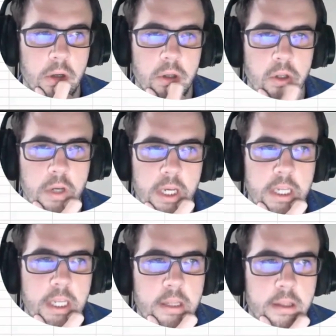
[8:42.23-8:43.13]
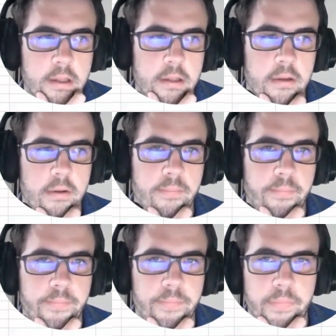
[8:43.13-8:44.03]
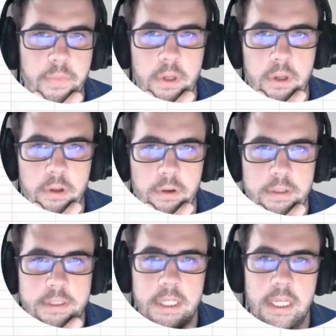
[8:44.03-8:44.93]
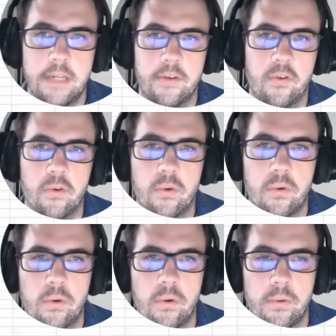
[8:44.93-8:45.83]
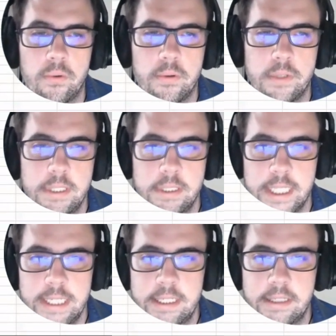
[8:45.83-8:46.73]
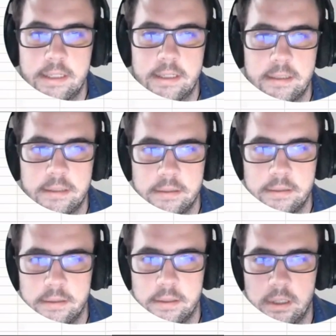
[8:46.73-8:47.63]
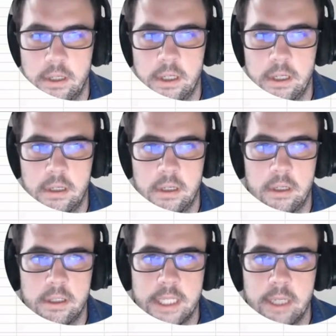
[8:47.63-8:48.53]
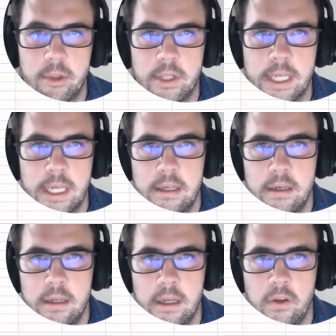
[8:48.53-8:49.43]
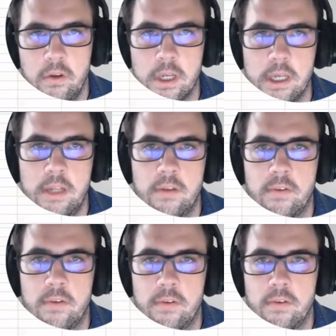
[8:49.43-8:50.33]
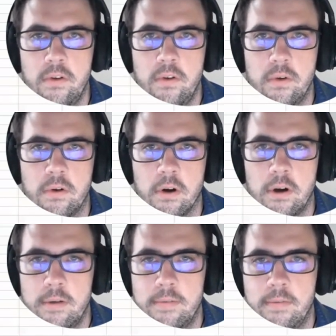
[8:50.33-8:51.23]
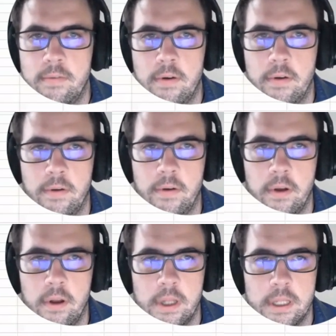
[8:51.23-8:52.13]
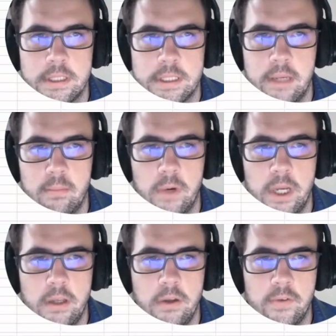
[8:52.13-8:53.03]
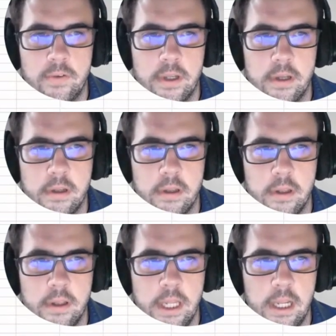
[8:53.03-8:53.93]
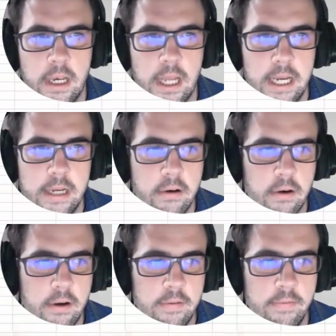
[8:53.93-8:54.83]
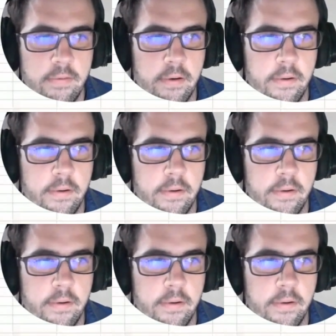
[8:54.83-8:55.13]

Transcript: you can either select your data table again, and you can insert a new graph, same way using the line graph.